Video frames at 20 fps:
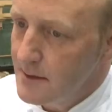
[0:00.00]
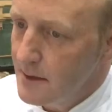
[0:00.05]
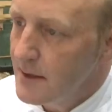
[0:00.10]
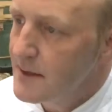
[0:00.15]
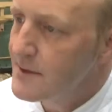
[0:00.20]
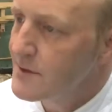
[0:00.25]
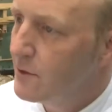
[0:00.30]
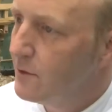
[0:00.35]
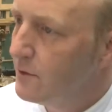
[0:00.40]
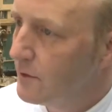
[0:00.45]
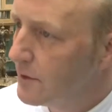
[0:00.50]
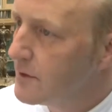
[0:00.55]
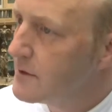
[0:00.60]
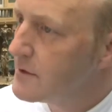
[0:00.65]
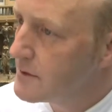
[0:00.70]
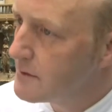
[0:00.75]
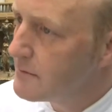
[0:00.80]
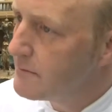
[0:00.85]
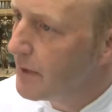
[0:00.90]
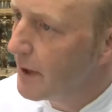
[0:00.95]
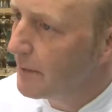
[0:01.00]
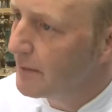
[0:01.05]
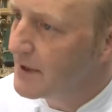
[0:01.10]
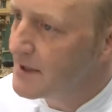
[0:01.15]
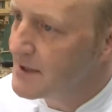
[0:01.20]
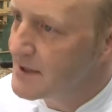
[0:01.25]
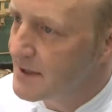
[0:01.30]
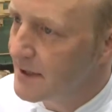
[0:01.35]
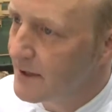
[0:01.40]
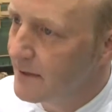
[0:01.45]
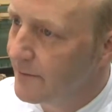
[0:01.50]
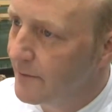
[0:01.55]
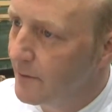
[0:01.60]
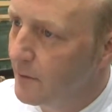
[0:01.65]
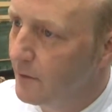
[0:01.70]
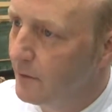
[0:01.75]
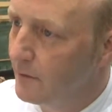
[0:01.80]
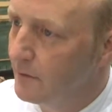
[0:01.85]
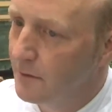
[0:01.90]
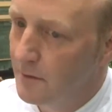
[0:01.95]
It's all good publicity
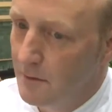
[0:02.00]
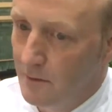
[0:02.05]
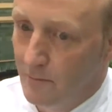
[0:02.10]
for